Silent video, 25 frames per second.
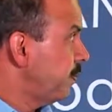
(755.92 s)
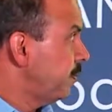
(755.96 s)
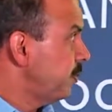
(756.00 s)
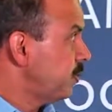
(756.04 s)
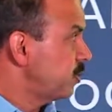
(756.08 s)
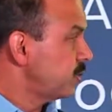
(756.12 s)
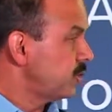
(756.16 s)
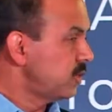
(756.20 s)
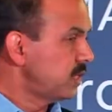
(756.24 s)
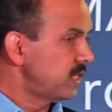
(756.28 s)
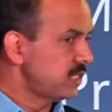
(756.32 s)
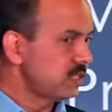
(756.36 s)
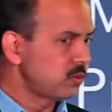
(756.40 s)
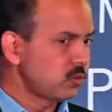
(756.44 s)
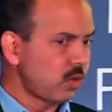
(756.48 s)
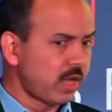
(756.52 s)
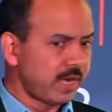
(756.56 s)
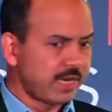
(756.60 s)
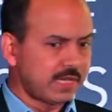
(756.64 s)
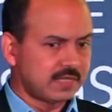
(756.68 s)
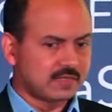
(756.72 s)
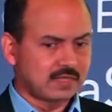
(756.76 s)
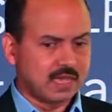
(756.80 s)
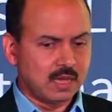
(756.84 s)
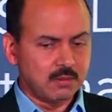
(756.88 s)
So, this is one
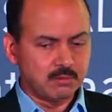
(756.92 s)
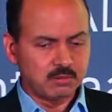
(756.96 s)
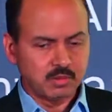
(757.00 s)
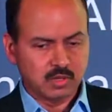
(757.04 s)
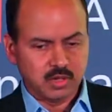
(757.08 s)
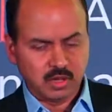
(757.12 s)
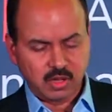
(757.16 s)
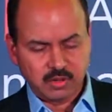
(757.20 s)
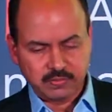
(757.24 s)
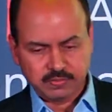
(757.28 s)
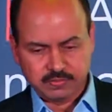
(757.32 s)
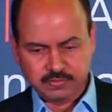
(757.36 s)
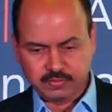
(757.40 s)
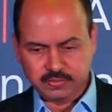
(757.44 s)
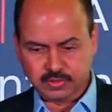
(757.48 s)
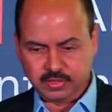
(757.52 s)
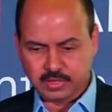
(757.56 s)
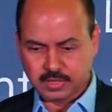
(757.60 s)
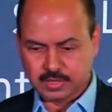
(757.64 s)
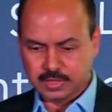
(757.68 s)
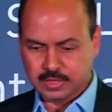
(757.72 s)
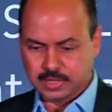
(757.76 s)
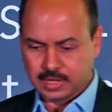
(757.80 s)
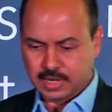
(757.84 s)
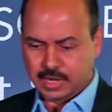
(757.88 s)
example of
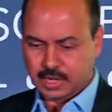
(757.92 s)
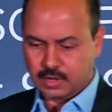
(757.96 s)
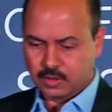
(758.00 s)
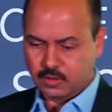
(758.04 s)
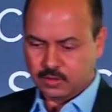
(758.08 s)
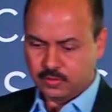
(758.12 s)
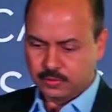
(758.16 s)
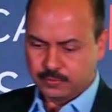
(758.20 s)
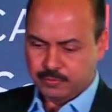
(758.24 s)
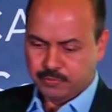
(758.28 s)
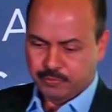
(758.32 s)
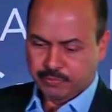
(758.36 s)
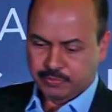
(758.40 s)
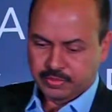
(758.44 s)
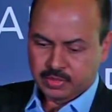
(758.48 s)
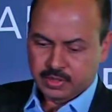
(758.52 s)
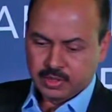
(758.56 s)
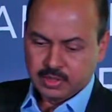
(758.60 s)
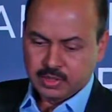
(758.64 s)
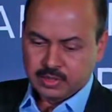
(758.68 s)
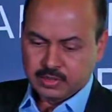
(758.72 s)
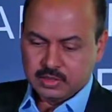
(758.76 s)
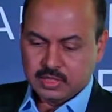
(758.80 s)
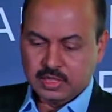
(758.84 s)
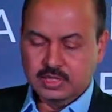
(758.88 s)
uh,
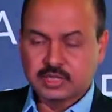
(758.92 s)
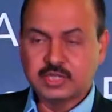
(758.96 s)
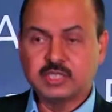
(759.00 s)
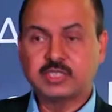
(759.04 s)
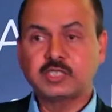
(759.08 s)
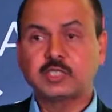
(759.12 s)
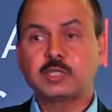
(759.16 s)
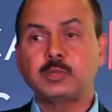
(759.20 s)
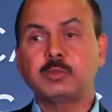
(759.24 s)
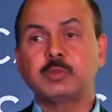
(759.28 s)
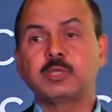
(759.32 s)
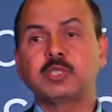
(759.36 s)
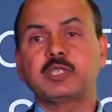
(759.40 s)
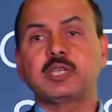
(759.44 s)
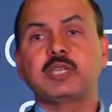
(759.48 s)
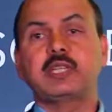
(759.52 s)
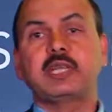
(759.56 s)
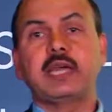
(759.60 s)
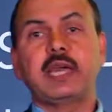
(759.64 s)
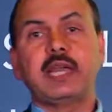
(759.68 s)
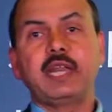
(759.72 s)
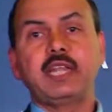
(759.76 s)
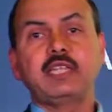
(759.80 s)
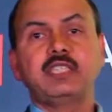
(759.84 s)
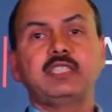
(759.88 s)
how the distribution, the
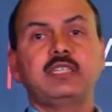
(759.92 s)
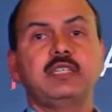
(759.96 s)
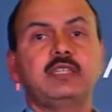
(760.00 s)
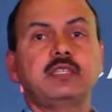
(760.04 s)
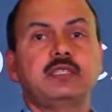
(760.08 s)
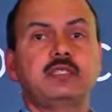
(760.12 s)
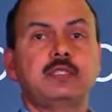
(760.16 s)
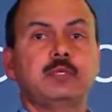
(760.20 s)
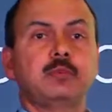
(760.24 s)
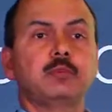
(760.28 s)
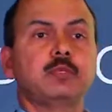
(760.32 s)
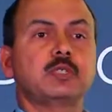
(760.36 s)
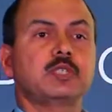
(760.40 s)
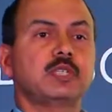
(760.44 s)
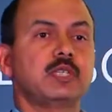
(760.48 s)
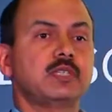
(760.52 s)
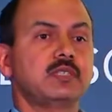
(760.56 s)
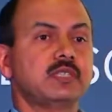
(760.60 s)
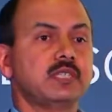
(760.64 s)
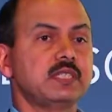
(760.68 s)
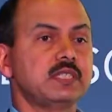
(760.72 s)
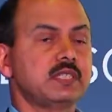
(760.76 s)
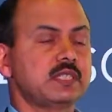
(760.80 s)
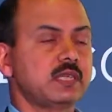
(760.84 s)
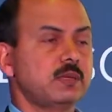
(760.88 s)
energy distribution
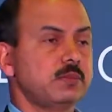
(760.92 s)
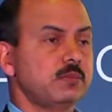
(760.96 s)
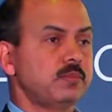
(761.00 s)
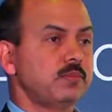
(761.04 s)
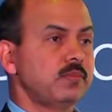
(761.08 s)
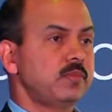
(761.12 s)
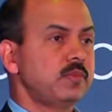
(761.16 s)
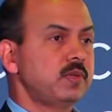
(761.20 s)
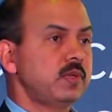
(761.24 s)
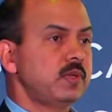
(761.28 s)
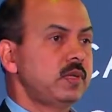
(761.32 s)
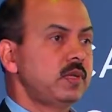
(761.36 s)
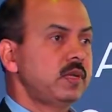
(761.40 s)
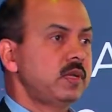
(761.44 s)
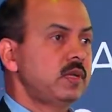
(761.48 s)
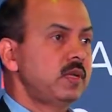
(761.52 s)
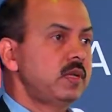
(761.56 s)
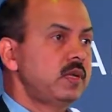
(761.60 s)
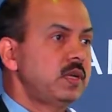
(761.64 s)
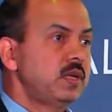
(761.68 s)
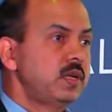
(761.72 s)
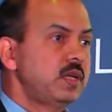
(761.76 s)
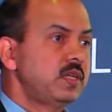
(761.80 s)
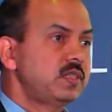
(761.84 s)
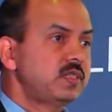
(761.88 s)
system
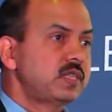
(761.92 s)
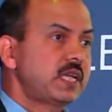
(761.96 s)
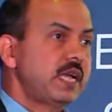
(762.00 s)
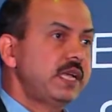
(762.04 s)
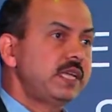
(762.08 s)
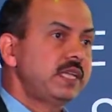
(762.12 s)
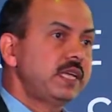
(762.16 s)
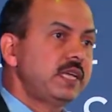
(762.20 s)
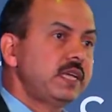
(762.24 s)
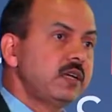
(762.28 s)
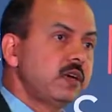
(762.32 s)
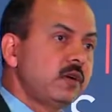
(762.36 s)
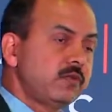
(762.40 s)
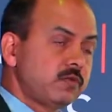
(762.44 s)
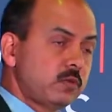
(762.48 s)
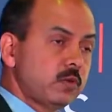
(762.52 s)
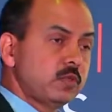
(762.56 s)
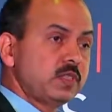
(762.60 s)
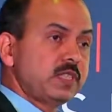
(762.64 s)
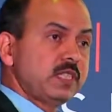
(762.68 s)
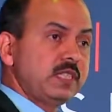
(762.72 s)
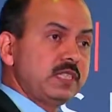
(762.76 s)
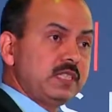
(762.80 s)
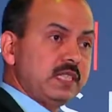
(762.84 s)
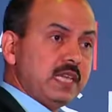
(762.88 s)
is getting, of
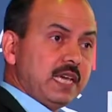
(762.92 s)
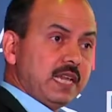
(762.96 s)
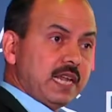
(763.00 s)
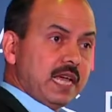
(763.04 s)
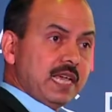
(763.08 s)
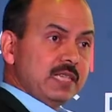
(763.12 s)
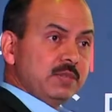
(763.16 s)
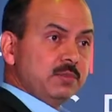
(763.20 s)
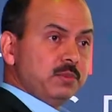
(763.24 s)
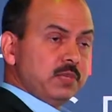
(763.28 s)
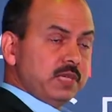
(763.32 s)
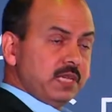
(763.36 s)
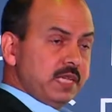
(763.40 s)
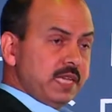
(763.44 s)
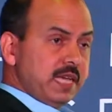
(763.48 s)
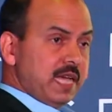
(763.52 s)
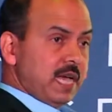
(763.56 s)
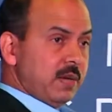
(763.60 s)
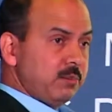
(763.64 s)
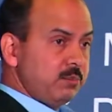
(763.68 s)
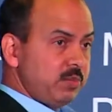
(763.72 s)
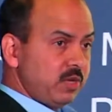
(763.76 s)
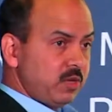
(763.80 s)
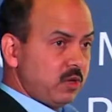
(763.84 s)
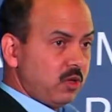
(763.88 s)
course, it, there has been, they
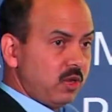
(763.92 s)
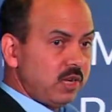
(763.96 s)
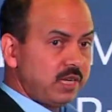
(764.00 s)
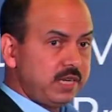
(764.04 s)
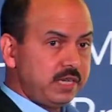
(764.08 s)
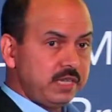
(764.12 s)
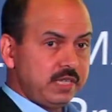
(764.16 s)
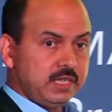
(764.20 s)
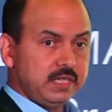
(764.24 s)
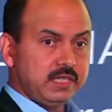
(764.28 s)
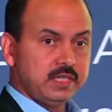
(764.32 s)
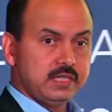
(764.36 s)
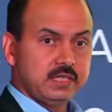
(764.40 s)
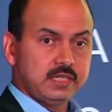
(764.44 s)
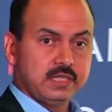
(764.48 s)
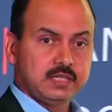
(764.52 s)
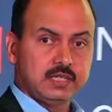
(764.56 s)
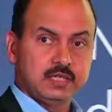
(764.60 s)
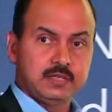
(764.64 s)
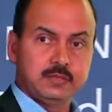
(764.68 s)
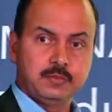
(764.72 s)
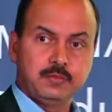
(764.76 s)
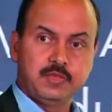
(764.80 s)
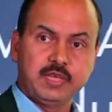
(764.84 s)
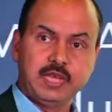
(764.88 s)
have been already
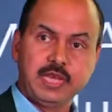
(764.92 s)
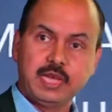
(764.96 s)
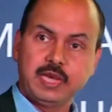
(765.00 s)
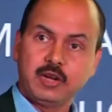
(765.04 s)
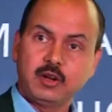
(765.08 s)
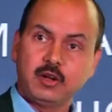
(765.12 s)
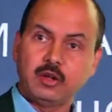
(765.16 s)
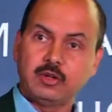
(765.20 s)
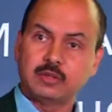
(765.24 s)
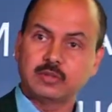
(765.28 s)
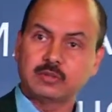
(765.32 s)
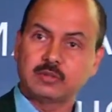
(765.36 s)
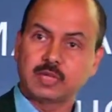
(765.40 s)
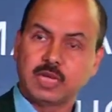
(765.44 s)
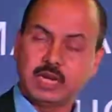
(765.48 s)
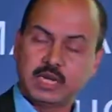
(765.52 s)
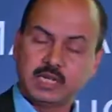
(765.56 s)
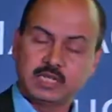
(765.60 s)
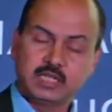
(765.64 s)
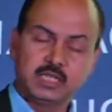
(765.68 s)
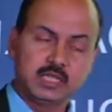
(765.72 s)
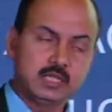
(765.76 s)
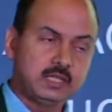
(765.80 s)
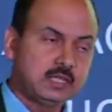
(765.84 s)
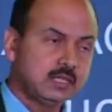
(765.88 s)
uh, there
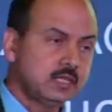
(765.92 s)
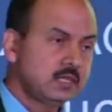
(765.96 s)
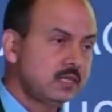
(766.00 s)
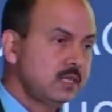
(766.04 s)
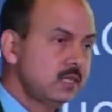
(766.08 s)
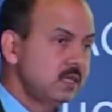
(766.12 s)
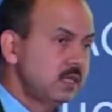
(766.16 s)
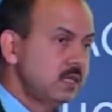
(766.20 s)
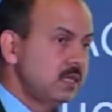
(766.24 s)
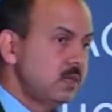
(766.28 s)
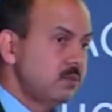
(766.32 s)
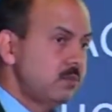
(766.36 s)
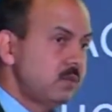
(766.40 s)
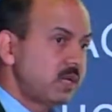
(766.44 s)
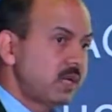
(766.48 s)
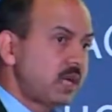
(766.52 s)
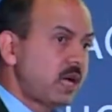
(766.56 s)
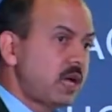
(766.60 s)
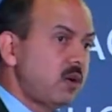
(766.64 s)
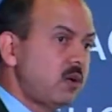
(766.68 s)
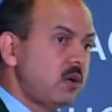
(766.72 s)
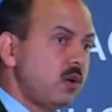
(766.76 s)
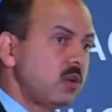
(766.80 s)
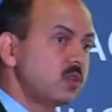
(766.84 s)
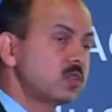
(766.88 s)
connected, but
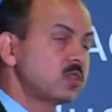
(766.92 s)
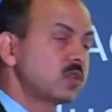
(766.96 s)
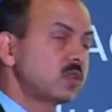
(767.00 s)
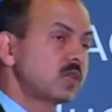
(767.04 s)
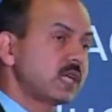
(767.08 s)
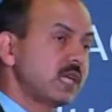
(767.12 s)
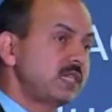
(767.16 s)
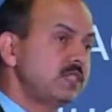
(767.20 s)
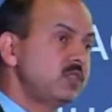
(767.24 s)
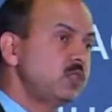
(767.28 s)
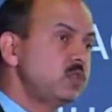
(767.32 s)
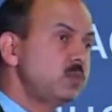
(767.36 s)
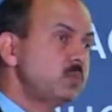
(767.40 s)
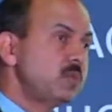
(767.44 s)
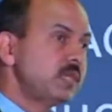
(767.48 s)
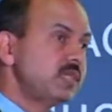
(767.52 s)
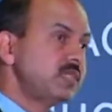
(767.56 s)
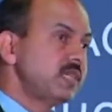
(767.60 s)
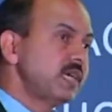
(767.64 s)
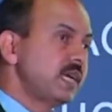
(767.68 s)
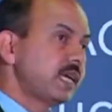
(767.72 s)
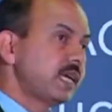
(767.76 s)
how also consumers they